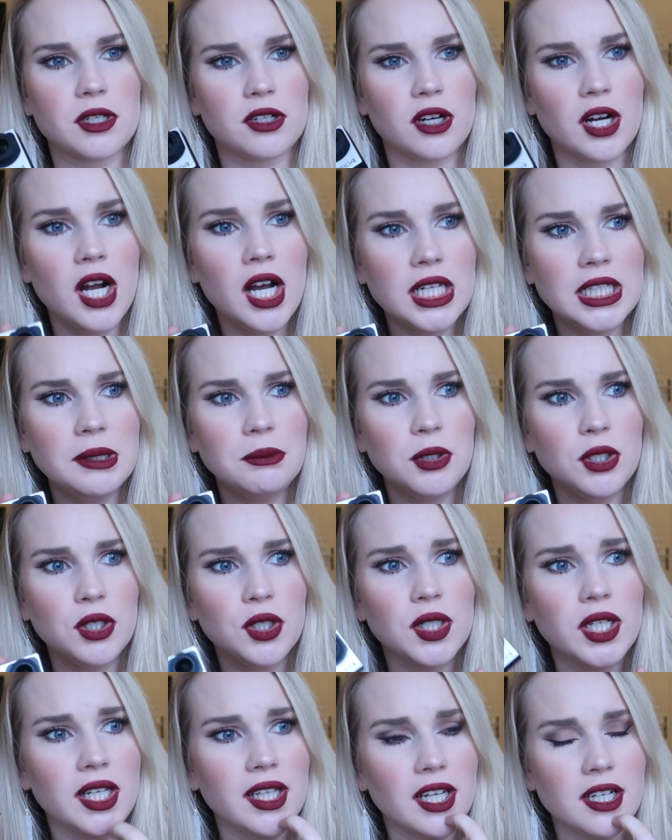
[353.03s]
On our
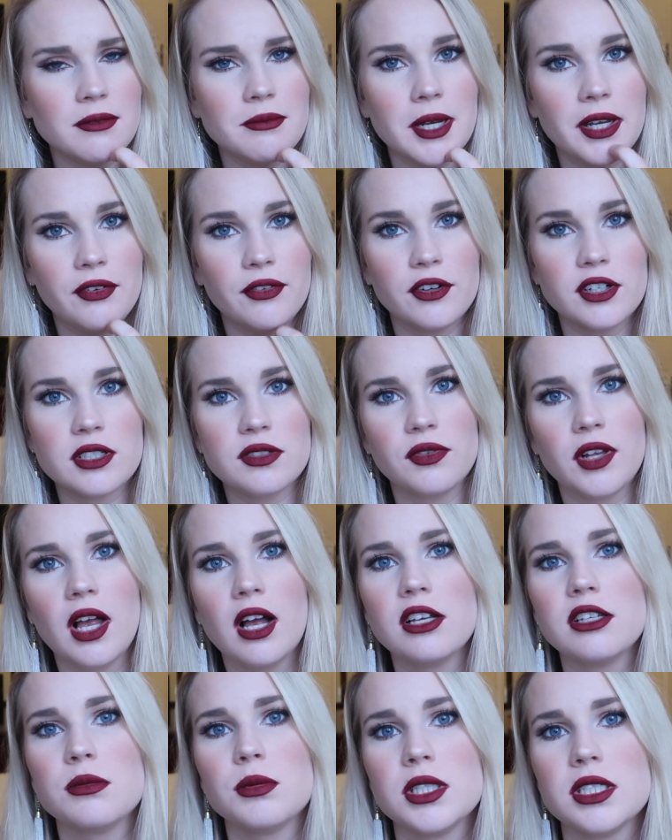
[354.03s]
honeymoon, a lot of my first
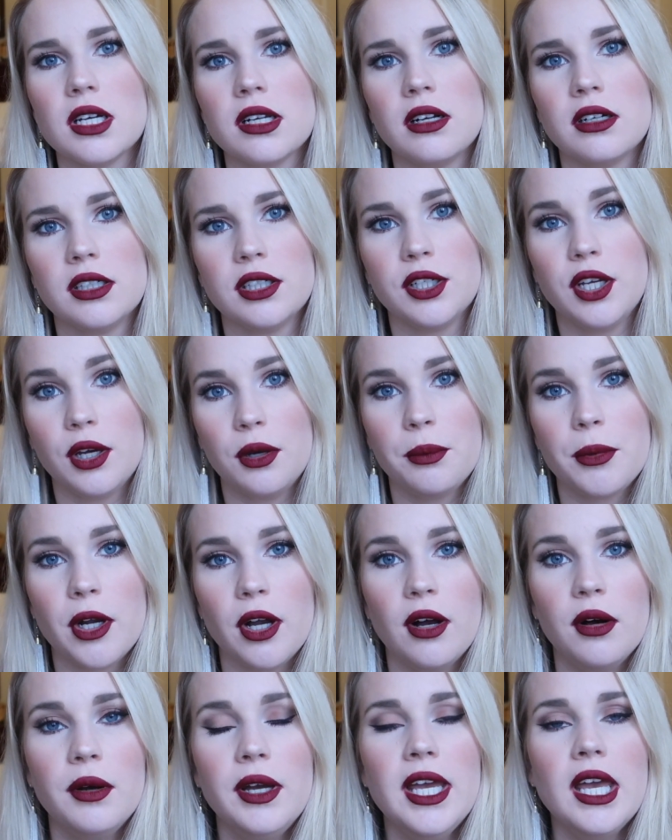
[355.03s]
vlogs were done on a
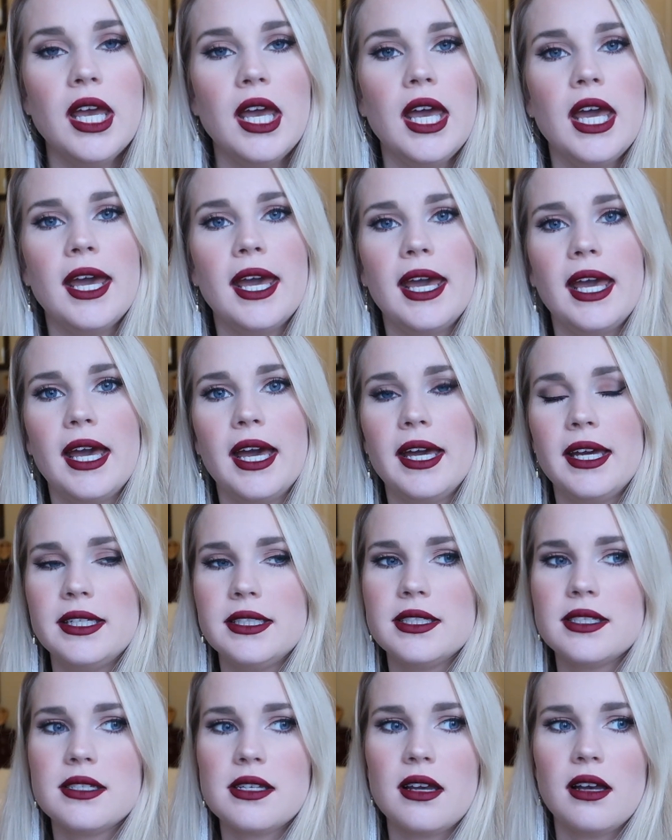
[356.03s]
GoPro,
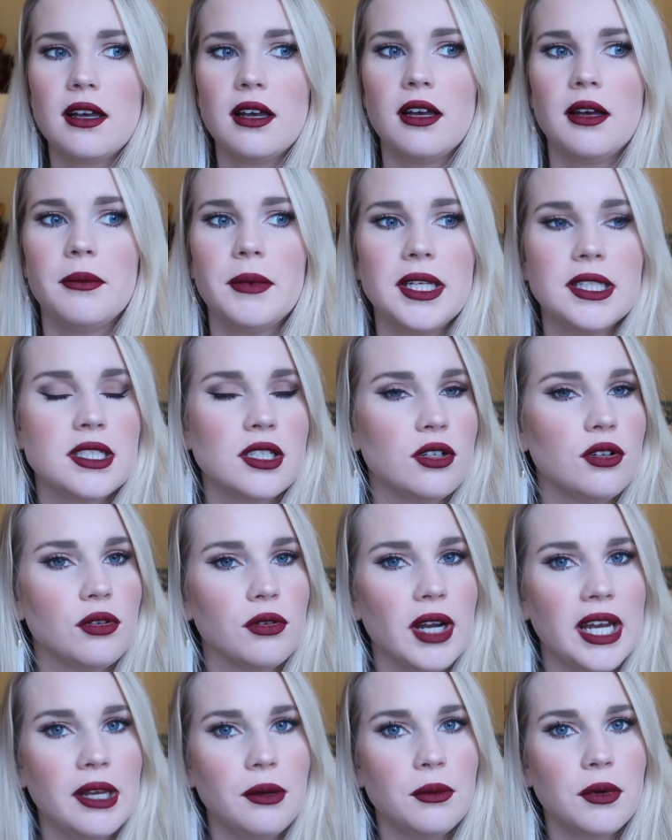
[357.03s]
and it's a
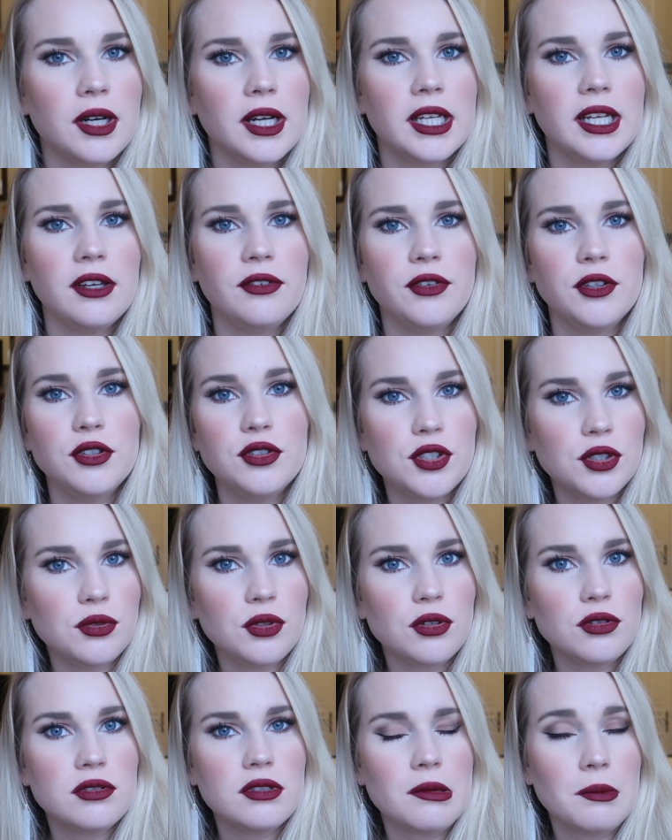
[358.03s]
great one if you do
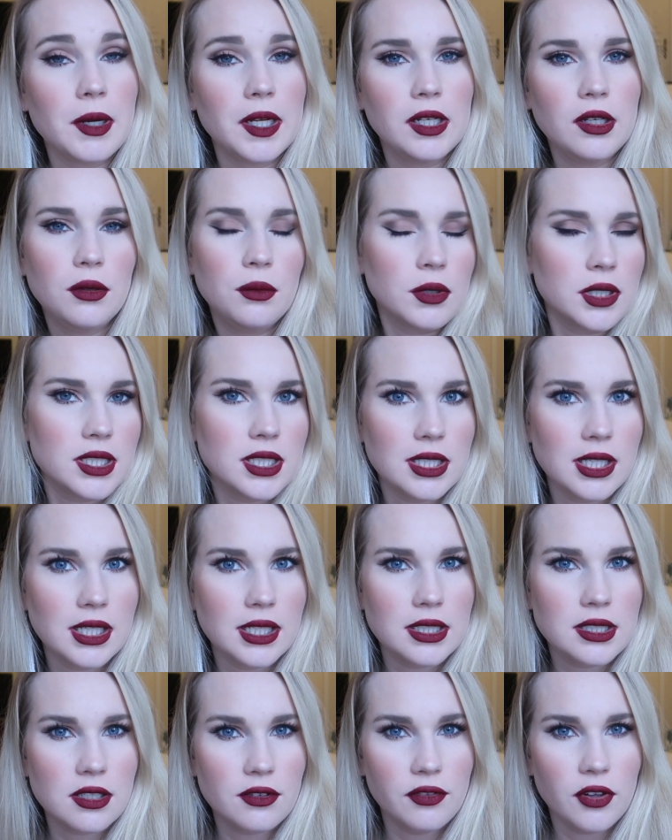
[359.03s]
know somebody who wants to
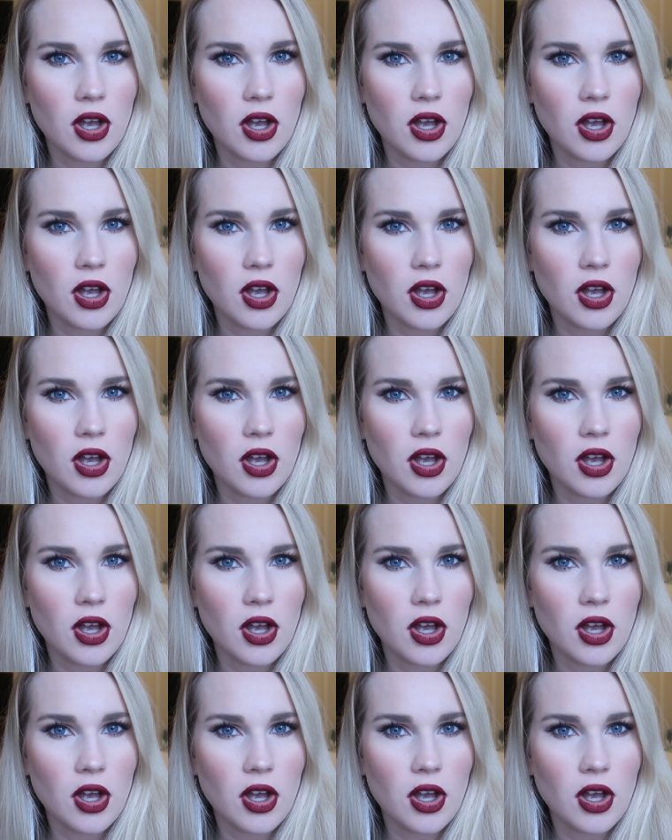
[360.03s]
get into